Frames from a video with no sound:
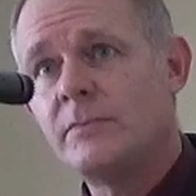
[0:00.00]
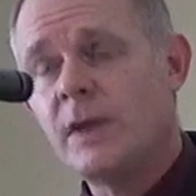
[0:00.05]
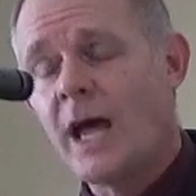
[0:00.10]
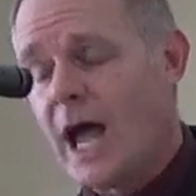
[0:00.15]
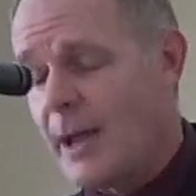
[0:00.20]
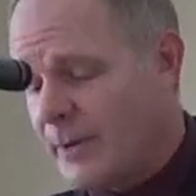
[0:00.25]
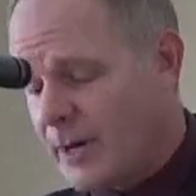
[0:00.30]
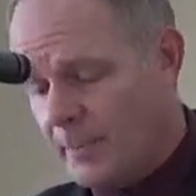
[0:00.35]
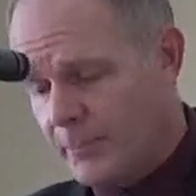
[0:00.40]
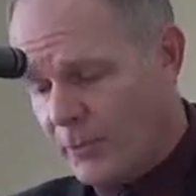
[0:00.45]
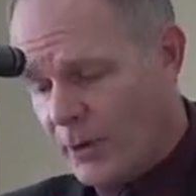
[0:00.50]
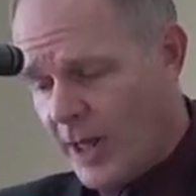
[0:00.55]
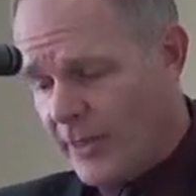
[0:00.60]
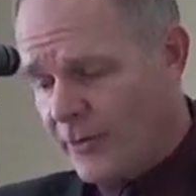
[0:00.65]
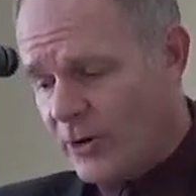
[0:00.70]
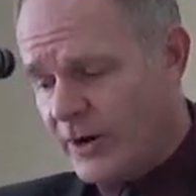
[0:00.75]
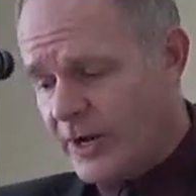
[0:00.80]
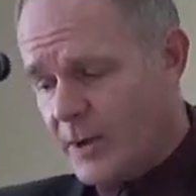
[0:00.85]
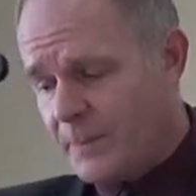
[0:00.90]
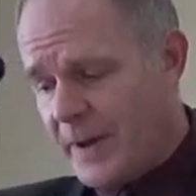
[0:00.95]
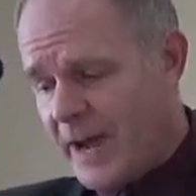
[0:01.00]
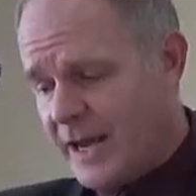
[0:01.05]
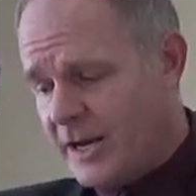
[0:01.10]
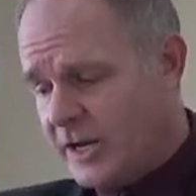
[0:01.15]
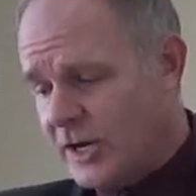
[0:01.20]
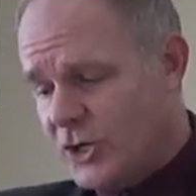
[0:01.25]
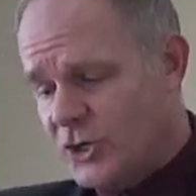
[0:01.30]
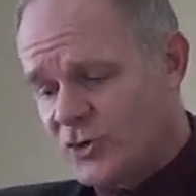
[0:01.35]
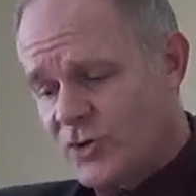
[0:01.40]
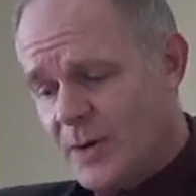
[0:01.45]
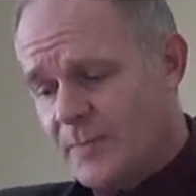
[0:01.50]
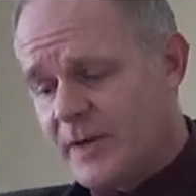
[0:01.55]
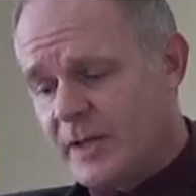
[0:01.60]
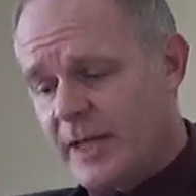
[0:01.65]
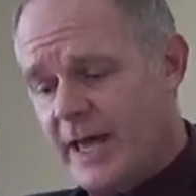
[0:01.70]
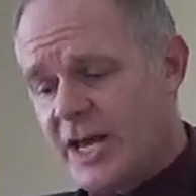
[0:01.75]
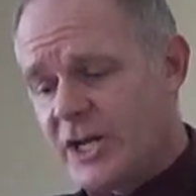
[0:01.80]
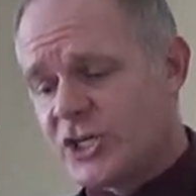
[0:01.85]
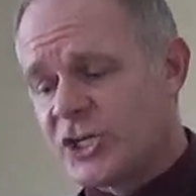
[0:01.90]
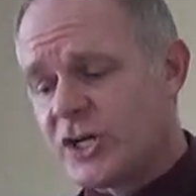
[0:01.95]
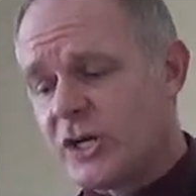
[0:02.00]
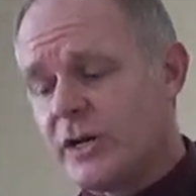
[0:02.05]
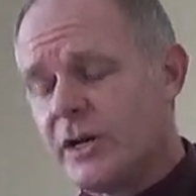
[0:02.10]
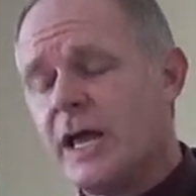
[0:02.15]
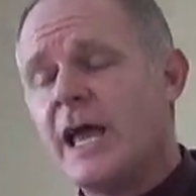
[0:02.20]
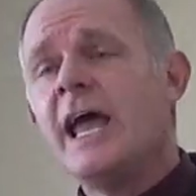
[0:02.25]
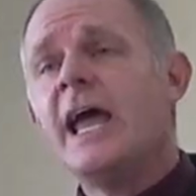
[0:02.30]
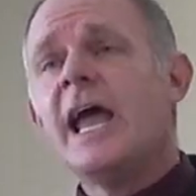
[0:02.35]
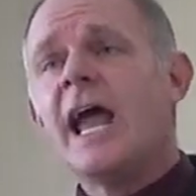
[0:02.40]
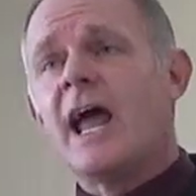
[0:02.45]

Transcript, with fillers: I'm your brother and companion in tribulation.